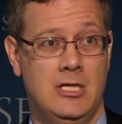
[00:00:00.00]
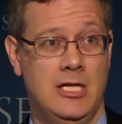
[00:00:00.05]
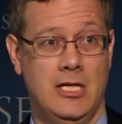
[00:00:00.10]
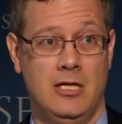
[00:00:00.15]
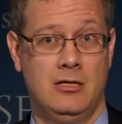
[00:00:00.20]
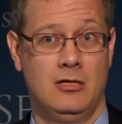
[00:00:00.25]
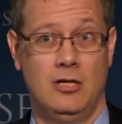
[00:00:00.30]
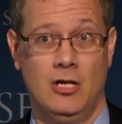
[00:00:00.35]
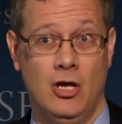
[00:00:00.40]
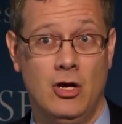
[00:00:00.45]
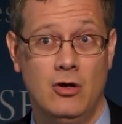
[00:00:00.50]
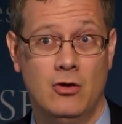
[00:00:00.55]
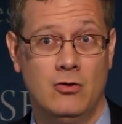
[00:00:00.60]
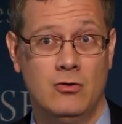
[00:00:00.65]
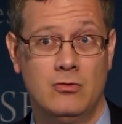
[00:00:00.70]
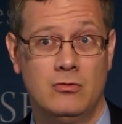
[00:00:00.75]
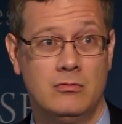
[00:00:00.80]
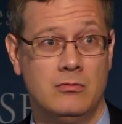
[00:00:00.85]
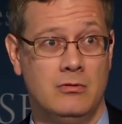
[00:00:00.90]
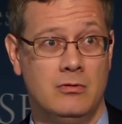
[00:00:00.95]
didn't
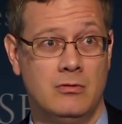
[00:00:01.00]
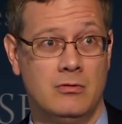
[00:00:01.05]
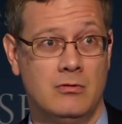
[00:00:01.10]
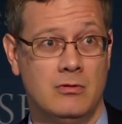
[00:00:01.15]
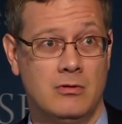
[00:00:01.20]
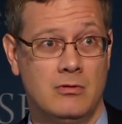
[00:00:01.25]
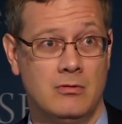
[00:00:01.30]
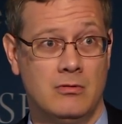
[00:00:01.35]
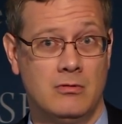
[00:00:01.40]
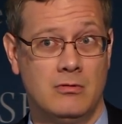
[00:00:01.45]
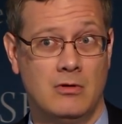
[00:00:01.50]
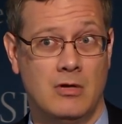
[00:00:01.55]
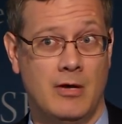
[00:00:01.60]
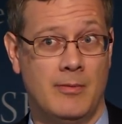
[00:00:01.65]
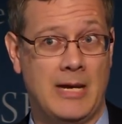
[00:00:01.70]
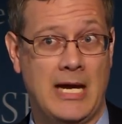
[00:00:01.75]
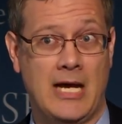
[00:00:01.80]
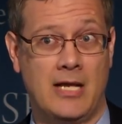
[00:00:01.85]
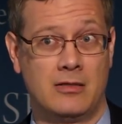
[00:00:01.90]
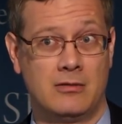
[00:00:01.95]
know
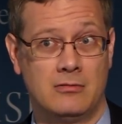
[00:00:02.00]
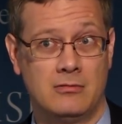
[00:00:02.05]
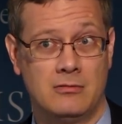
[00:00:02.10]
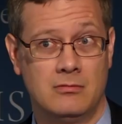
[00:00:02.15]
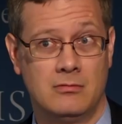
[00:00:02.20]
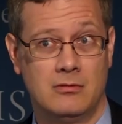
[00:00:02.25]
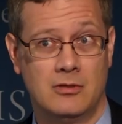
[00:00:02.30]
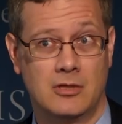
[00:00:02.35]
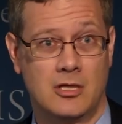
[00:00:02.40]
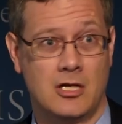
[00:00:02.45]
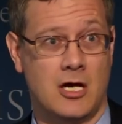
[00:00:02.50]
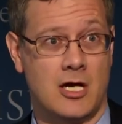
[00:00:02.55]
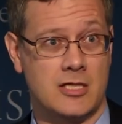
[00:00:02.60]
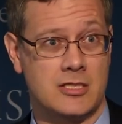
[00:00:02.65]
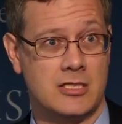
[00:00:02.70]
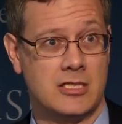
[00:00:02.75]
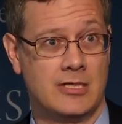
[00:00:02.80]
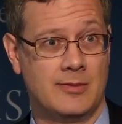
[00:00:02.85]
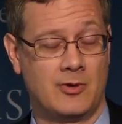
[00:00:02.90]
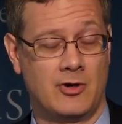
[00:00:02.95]
about the
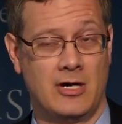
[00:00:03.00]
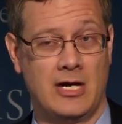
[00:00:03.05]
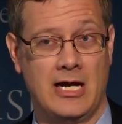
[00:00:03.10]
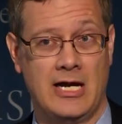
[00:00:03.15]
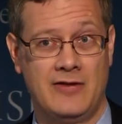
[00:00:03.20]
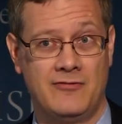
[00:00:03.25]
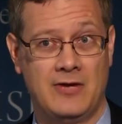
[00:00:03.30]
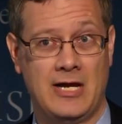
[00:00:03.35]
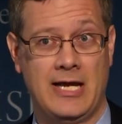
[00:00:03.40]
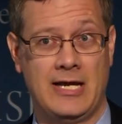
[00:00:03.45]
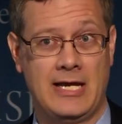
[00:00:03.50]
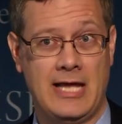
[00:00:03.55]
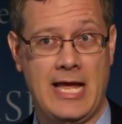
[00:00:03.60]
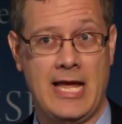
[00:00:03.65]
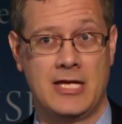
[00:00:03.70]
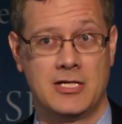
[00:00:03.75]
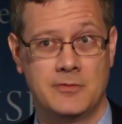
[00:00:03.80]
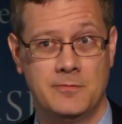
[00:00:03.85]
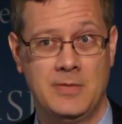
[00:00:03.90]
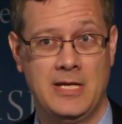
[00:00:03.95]
cost of the MRI. If I'd
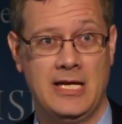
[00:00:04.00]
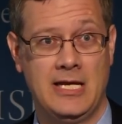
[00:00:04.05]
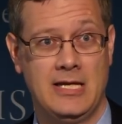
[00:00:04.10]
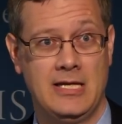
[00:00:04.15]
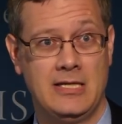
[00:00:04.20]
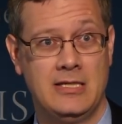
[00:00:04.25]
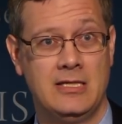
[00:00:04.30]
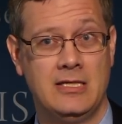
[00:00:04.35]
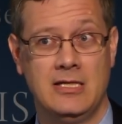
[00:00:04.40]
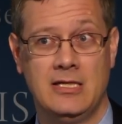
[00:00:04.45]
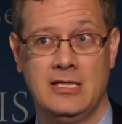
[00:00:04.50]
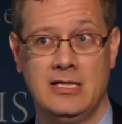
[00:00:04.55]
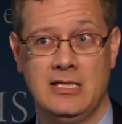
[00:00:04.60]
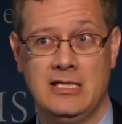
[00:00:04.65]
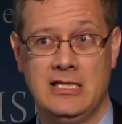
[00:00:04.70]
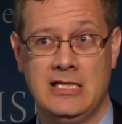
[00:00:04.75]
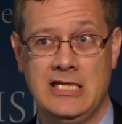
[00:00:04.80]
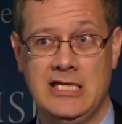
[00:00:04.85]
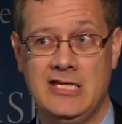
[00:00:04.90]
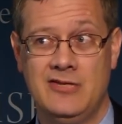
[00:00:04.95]
had to pay
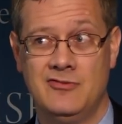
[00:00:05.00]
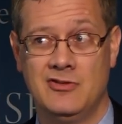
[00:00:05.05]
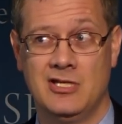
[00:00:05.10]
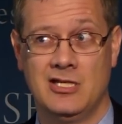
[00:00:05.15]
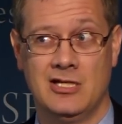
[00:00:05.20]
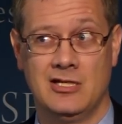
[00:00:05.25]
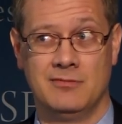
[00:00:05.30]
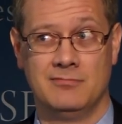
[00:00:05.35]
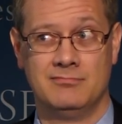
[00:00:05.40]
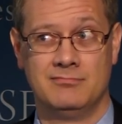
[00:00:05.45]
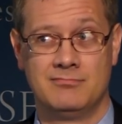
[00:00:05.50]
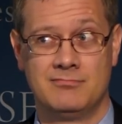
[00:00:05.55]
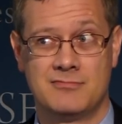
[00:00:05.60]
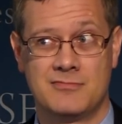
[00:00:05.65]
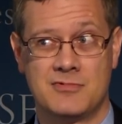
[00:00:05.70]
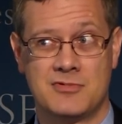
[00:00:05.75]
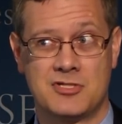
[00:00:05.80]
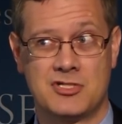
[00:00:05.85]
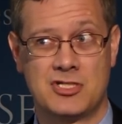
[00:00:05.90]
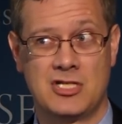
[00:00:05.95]
even a
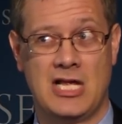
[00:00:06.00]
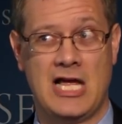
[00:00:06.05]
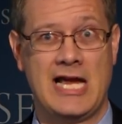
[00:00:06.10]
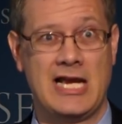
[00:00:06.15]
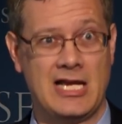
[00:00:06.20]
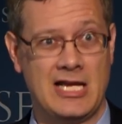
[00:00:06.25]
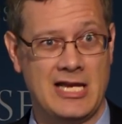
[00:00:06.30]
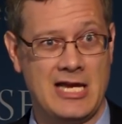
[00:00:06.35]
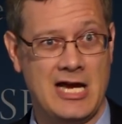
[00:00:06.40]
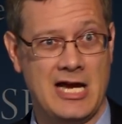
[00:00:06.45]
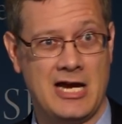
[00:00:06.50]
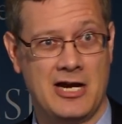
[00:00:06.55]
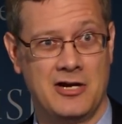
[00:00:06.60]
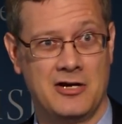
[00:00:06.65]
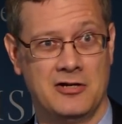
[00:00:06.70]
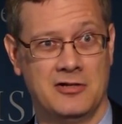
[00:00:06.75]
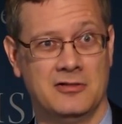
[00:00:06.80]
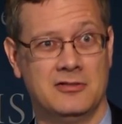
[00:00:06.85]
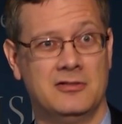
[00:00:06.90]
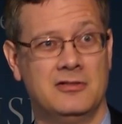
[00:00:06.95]
slightly
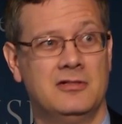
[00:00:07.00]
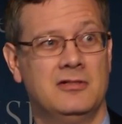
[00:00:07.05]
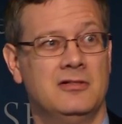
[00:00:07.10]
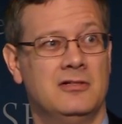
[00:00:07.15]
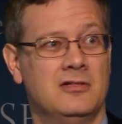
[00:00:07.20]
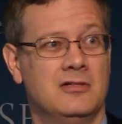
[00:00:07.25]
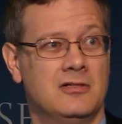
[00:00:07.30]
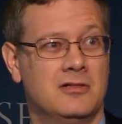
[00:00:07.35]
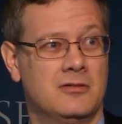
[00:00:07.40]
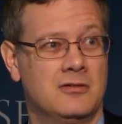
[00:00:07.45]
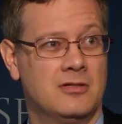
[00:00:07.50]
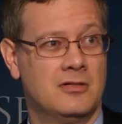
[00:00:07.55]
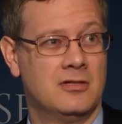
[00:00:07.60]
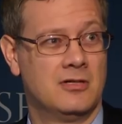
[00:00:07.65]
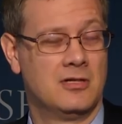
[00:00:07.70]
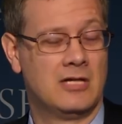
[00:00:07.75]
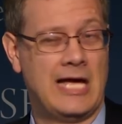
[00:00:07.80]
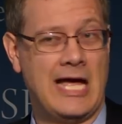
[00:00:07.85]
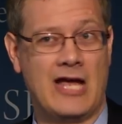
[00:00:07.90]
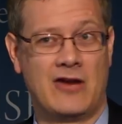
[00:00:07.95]
higher
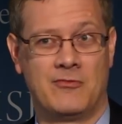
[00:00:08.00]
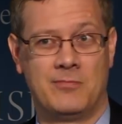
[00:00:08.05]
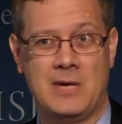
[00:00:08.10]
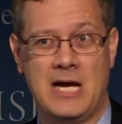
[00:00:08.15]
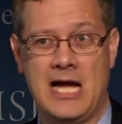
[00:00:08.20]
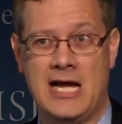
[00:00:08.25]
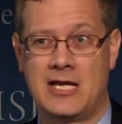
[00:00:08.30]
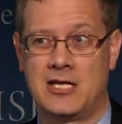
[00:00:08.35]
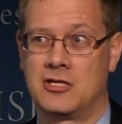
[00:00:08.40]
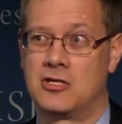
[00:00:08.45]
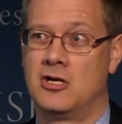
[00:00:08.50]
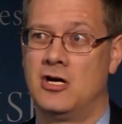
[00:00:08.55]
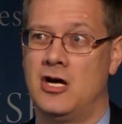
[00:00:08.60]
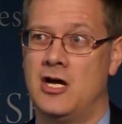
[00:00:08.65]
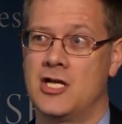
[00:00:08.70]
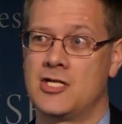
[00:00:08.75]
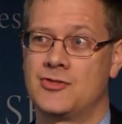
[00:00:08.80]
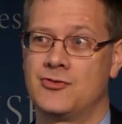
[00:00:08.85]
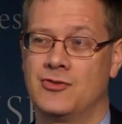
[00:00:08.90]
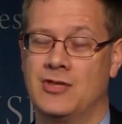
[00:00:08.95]
out of pocket
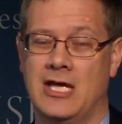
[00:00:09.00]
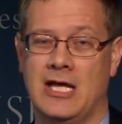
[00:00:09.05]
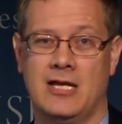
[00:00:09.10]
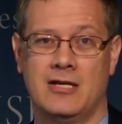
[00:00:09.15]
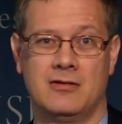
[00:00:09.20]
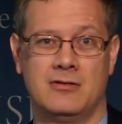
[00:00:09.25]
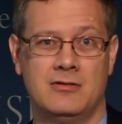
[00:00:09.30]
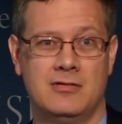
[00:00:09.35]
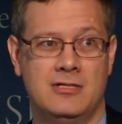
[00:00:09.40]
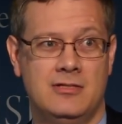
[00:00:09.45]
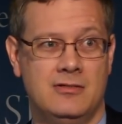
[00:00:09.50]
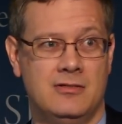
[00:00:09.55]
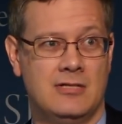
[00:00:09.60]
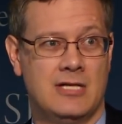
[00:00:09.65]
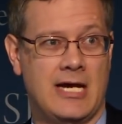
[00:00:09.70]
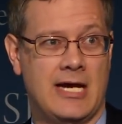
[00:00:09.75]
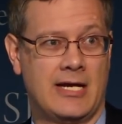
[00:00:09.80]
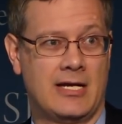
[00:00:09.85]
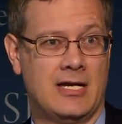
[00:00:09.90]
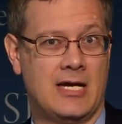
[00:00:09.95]
cost for that
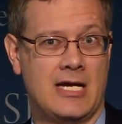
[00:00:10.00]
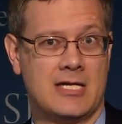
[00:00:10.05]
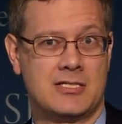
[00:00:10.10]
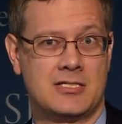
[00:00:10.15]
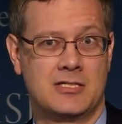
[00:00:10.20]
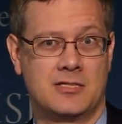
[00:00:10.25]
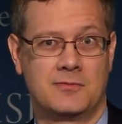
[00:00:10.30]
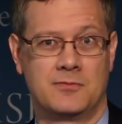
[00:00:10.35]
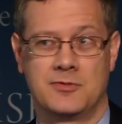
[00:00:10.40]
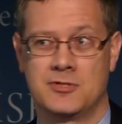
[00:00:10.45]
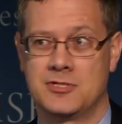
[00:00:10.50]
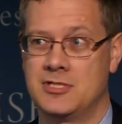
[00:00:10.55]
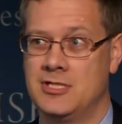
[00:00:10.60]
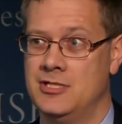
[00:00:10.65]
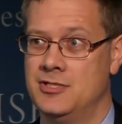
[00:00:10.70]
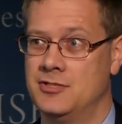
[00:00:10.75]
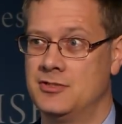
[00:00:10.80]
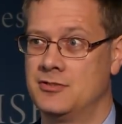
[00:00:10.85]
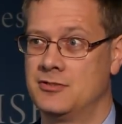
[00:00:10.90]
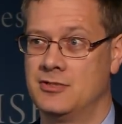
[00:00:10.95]
diagnostic
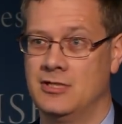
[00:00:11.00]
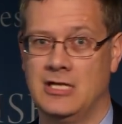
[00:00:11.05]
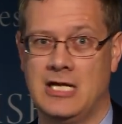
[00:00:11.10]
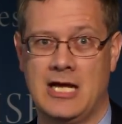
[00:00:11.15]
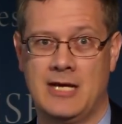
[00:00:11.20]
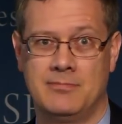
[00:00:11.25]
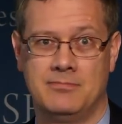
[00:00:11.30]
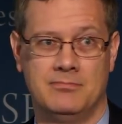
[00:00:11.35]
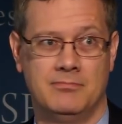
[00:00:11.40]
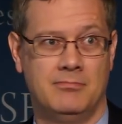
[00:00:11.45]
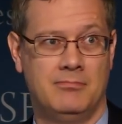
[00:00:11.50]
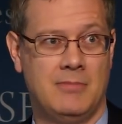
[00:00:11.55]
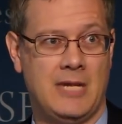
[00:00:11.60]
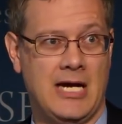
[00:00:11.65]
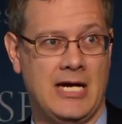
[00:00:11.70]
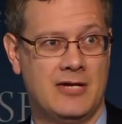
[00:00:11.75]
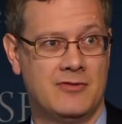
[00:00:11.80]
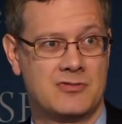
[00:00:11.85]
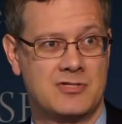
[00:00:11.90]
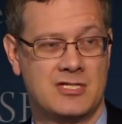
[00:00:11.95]
procedure, then I
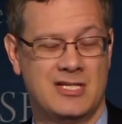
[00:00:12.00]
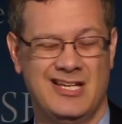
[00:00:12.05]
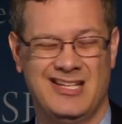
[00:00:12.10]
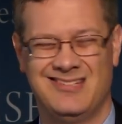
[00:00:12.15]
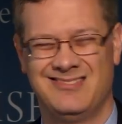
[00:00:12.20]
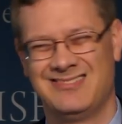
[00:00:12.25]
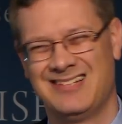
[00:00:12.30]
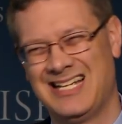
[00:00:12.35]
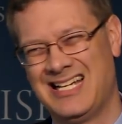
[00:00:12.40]
might have said,